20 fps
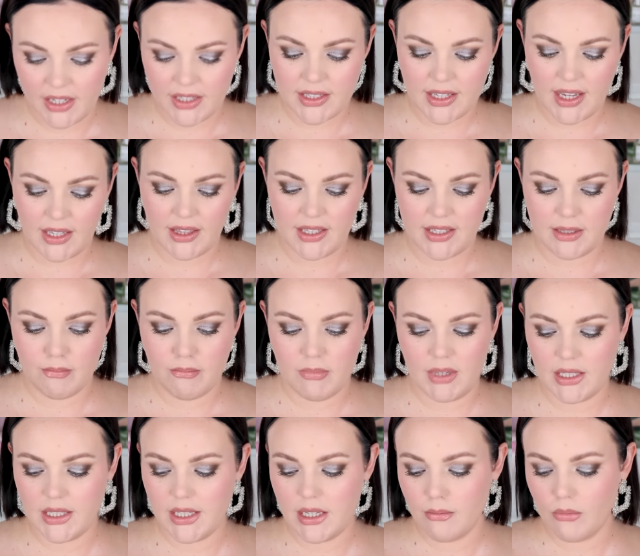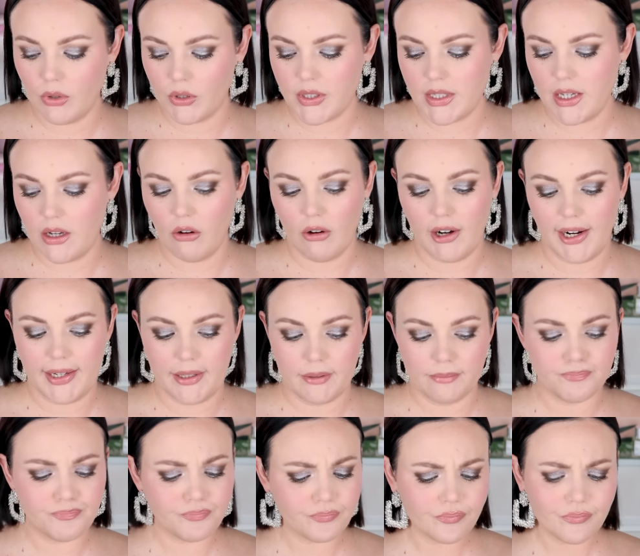it. It's like this minty, mossy green.